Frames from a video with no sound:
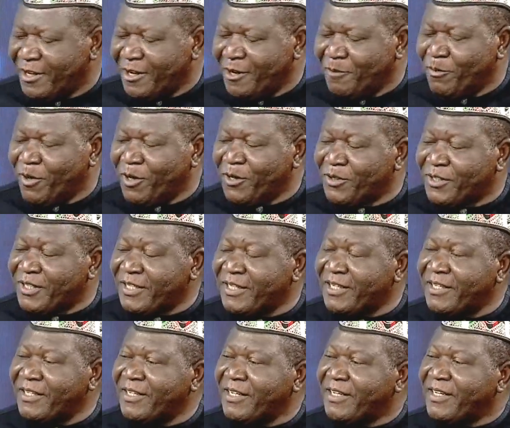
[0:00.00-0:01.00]
But you see,
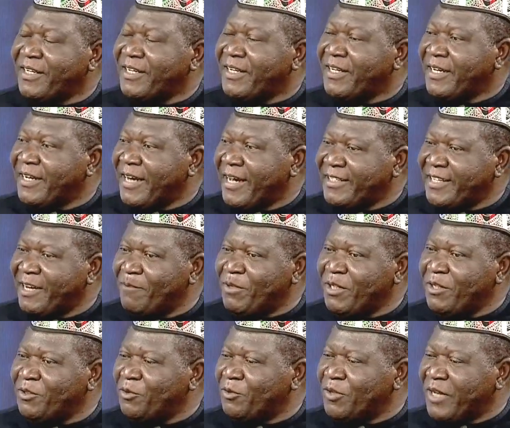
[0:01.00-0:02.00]
in attempting
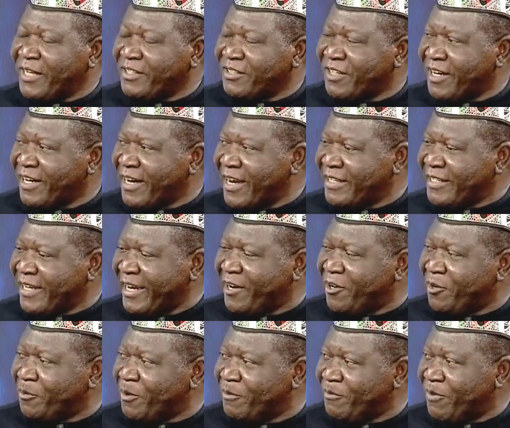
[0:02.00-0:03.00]
to Nigerianize our
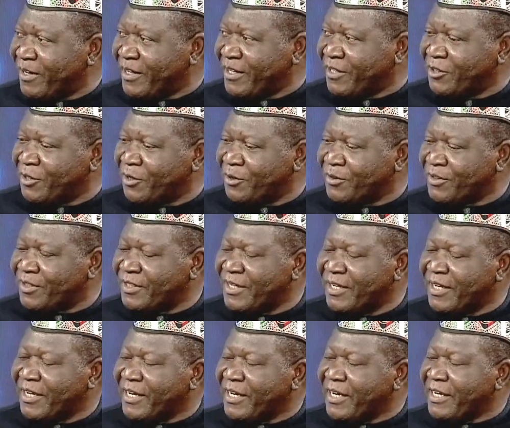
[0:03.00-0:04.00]
economic foundations,
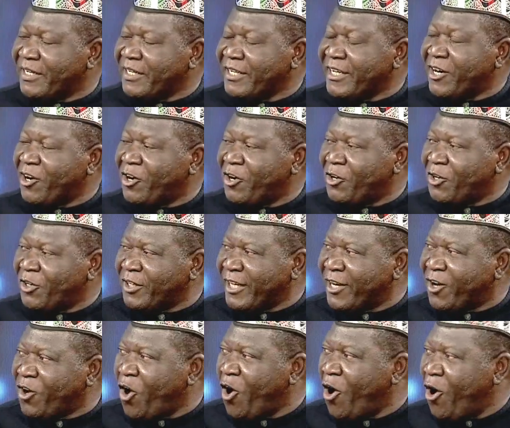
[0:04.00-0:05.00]
the
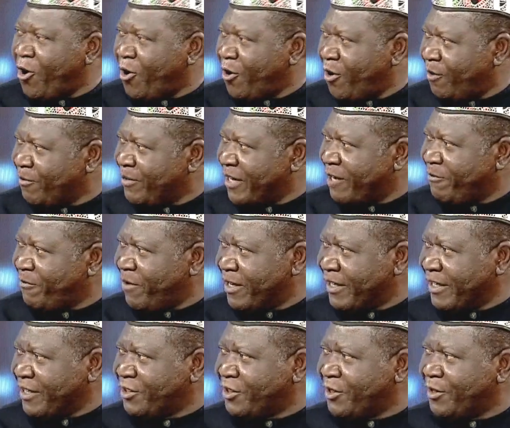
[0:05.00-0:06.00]
core of that
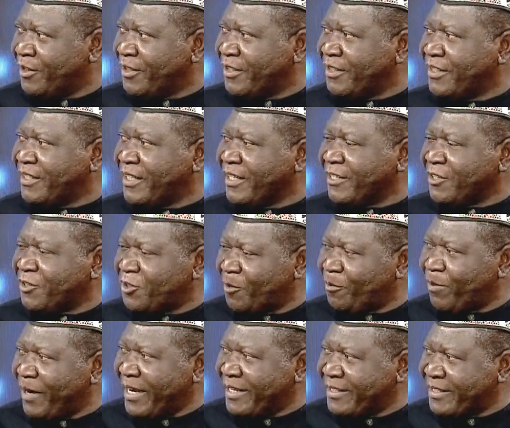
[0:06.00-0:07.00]
foundation is
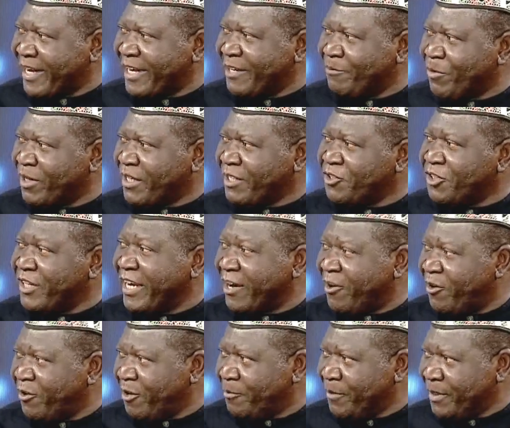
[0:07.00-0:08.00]
supply-side monetary
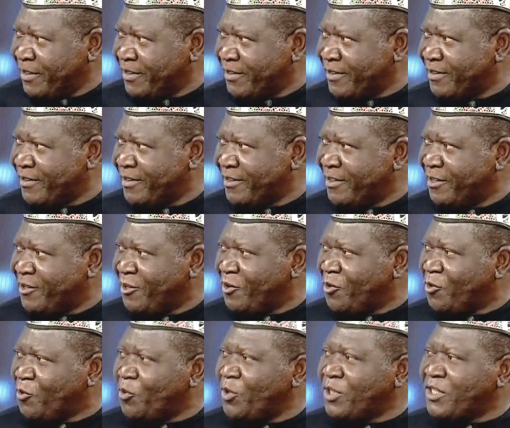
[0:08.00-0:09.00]
economics,
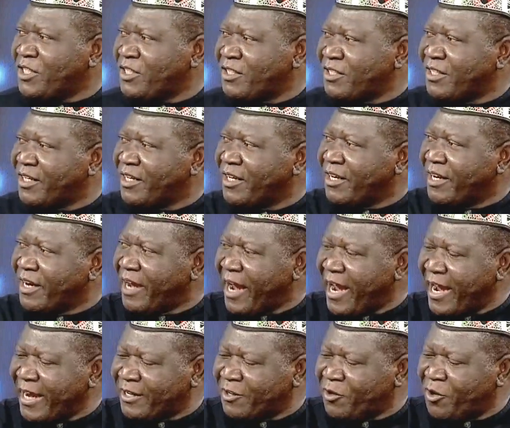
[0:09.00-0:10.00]
which
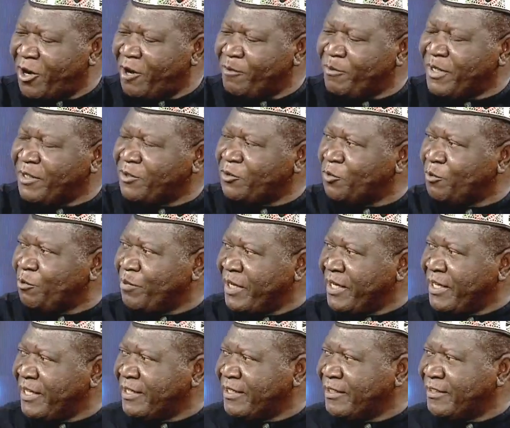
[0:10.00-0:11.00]
had come into
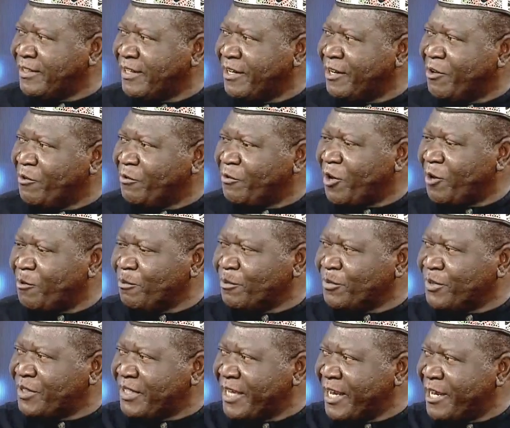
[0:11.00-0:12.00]
being from
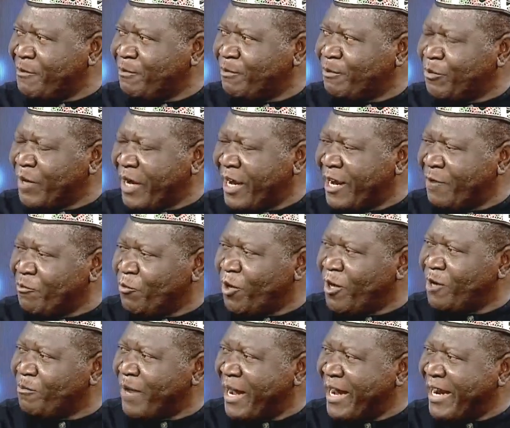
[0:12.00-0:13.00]
same
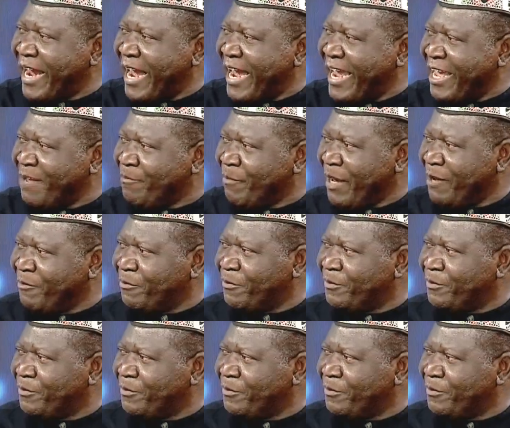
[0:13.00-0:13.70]
World Bank, IMF,